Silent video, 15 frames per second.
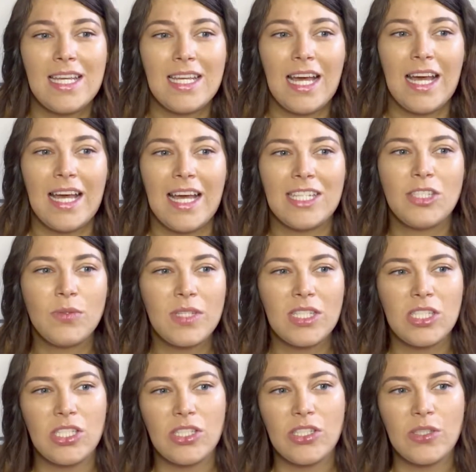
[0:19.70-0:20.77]
I just
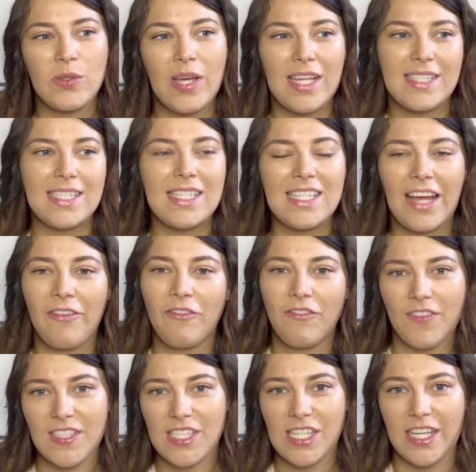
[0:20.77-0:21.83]
wanted to do a sit down
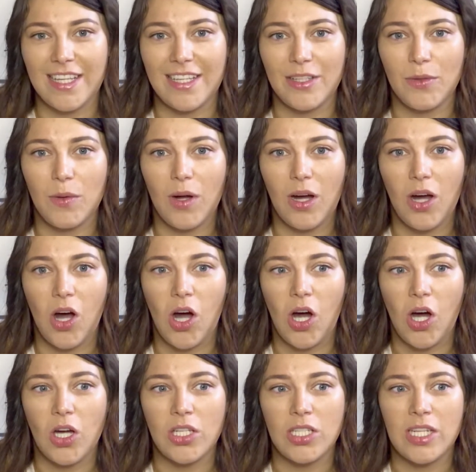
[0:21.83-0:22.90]
video
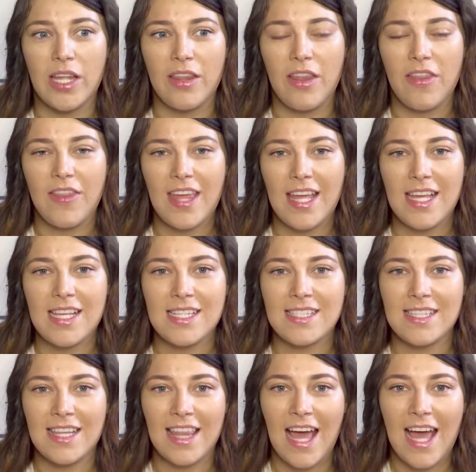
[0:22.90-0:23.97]
on the things
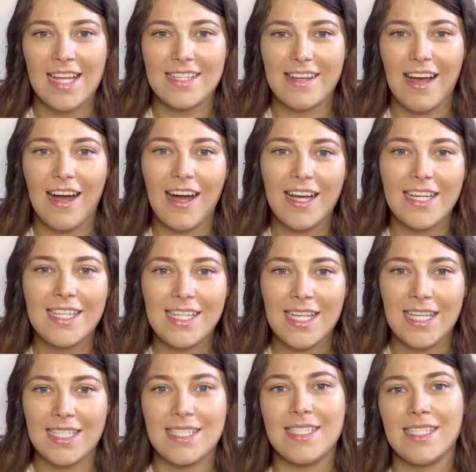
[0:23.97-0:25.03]
that I
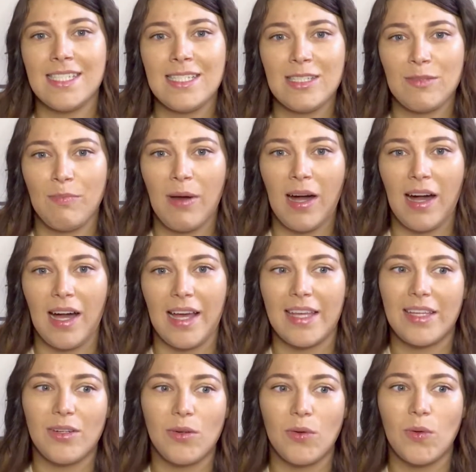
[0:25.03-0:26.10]
didn't buy
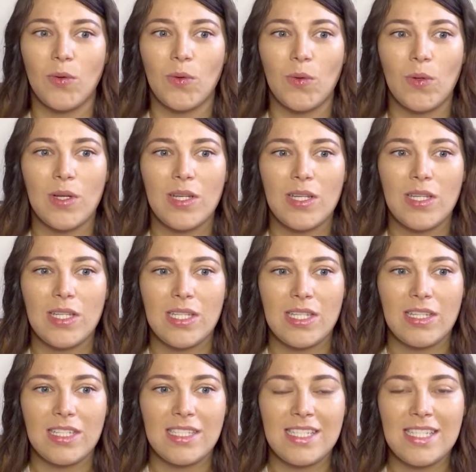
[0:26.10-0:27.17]
or
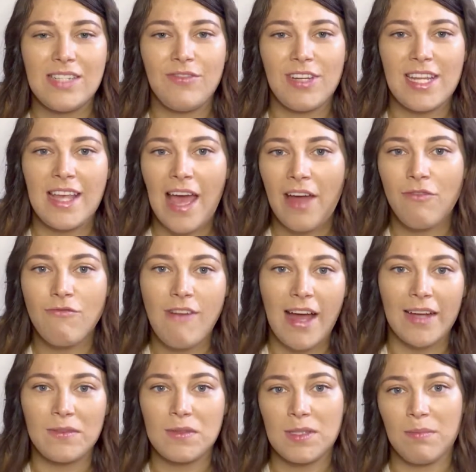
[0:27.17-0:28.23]
didn't really get
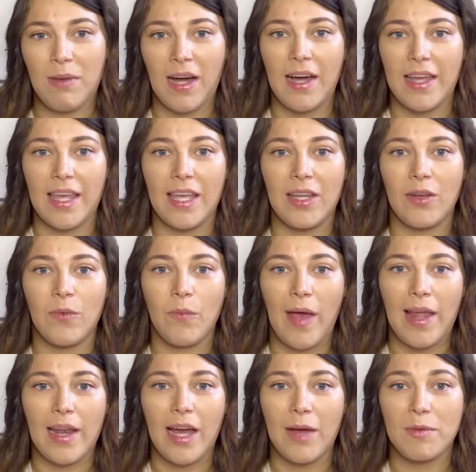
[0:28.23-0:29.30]
around to buying
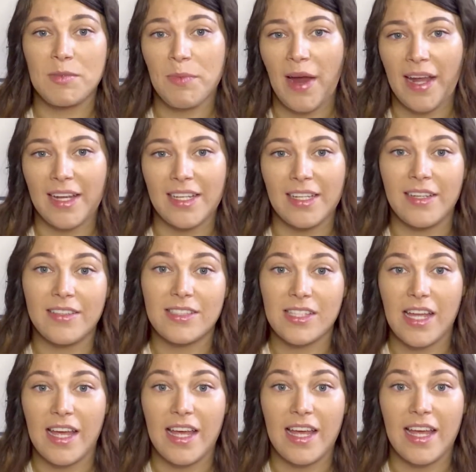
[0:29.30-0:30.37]
when I was pregnant
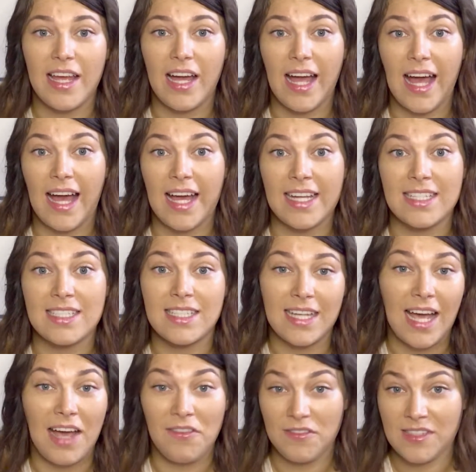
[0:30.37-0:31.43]
and
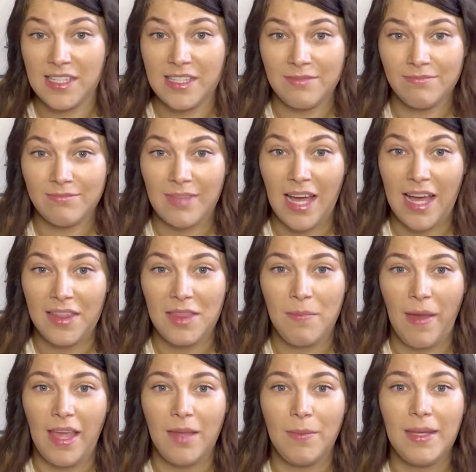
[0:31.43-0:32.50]
after I had the
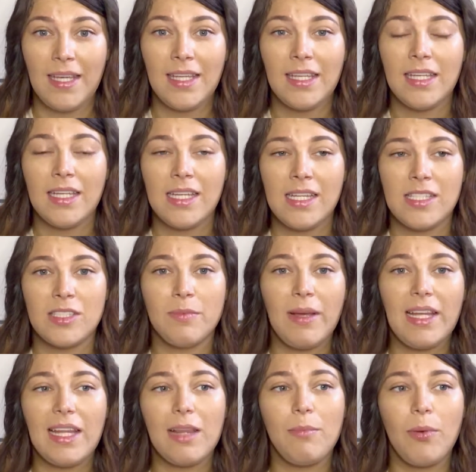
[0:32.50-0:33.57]
baby. So my
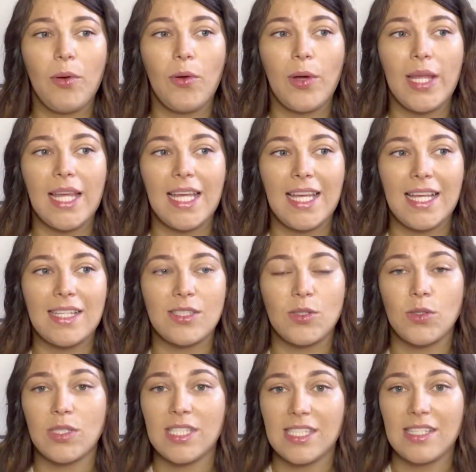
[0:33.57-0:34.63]
little boy is
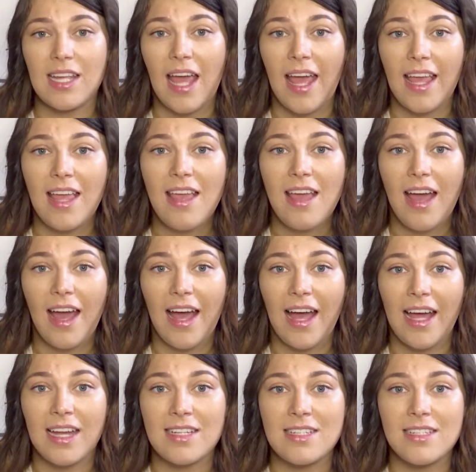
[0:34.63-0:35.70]
called Didier
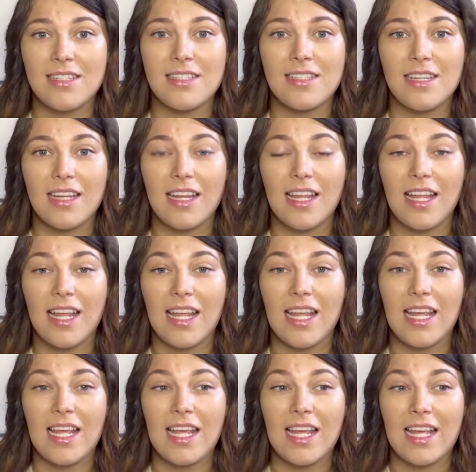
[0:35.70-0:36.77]
and
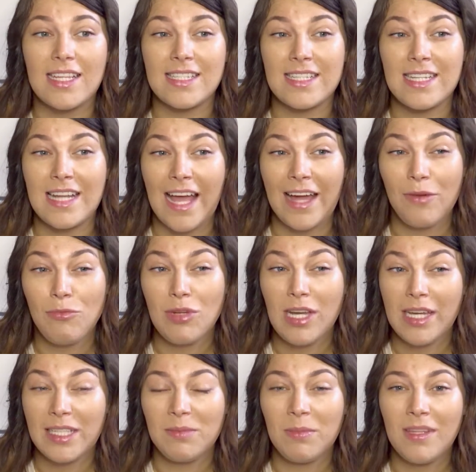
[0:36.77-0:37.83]
he is now
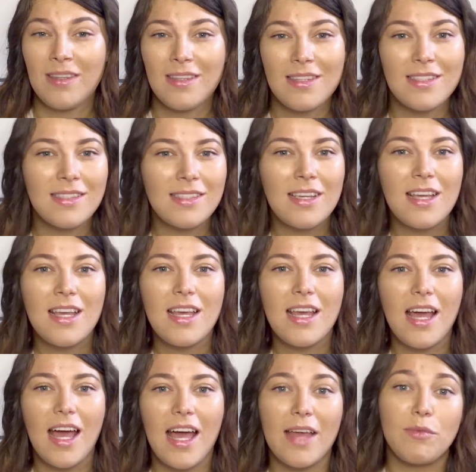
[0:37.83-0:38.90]
9 months.
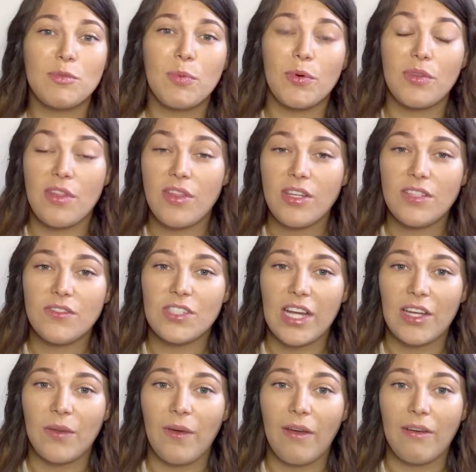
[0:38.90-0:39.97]
He was born the 3rd of
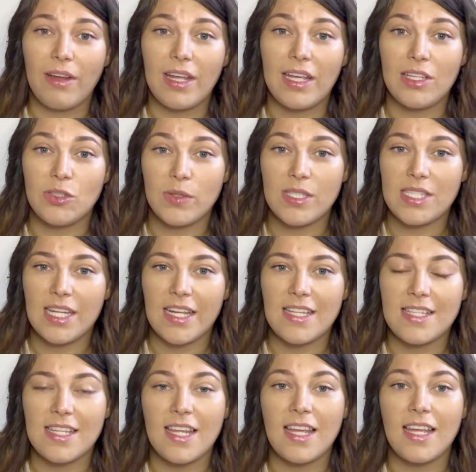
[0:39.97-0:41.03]
January
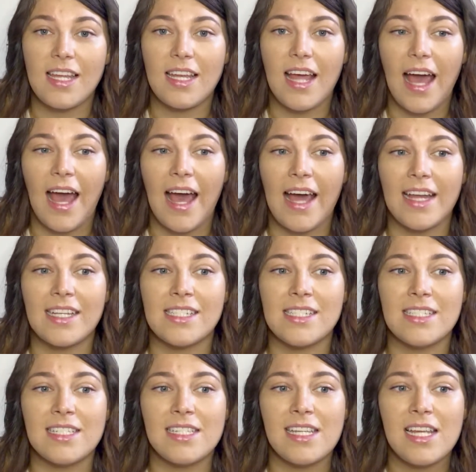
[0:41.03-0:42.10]
2019
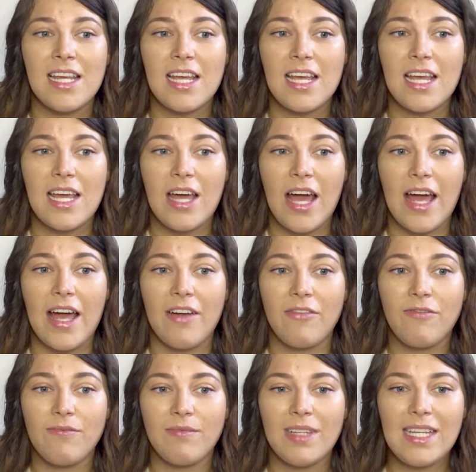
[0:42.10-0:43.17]
and
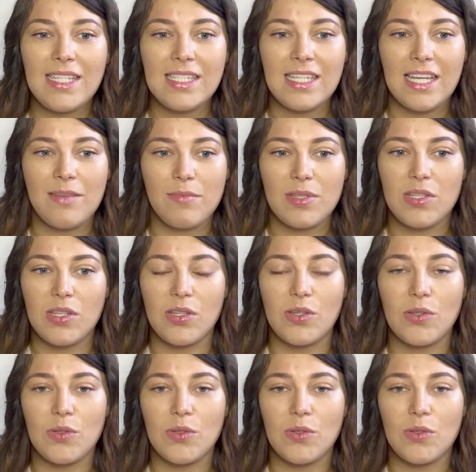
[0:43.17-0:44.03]
leading up to